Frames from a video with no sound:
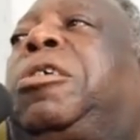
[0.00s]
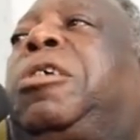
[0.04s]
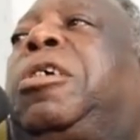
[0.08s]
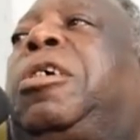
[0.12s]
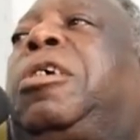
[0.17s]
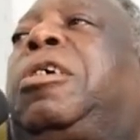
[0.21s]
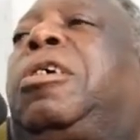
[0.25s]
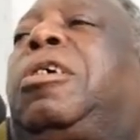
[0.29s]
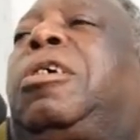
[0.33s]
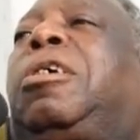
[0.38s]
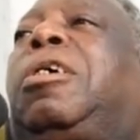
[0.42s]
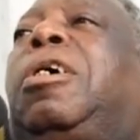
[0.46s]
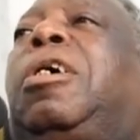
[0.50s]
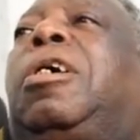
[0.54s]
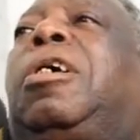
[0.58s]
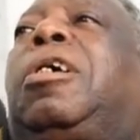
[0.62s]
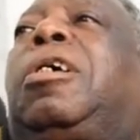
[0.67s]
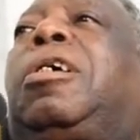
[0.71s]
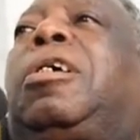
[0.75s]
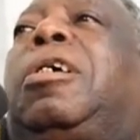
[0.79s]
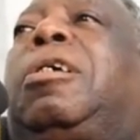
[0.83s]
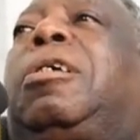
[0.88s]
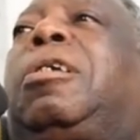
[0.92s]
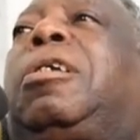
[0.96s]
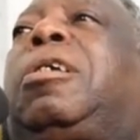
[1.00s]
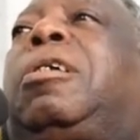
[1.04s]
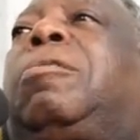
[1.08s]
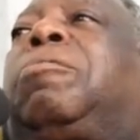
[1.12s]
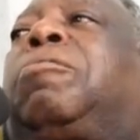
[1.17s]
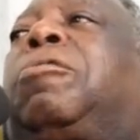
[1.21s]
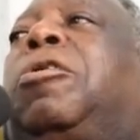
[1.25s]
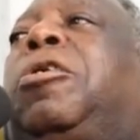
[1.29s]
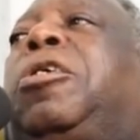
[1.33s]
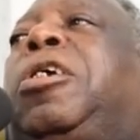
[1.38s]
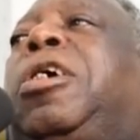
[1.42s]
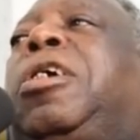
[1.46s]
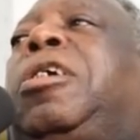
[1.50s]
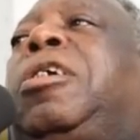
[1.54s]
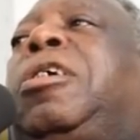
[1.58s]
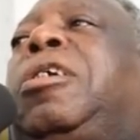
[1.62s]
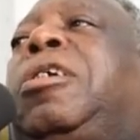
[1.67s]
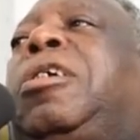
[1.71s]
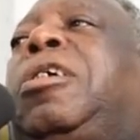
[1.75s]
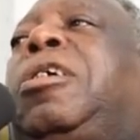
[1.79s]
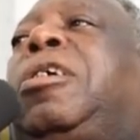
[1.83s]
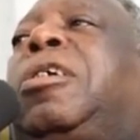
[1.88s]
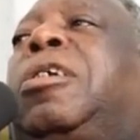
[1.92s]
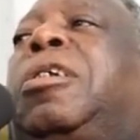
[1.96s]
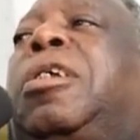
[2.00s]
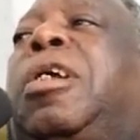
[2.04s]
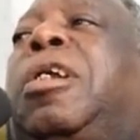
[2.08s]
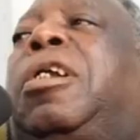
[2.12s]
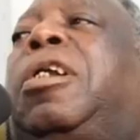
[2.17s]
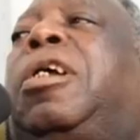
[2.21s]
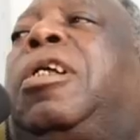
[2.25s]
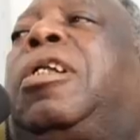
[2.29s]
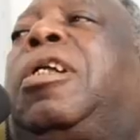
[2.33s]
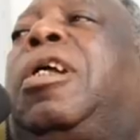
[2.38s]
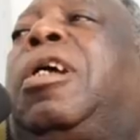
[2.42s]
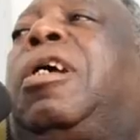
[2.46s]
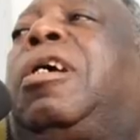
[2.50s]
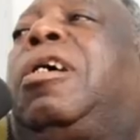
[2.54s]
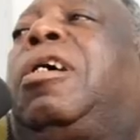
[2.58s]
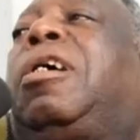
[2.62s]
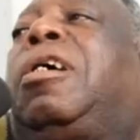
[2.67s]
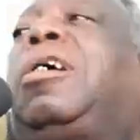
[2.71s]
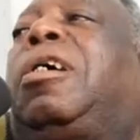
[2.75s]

They say he defrauded, he did this and that.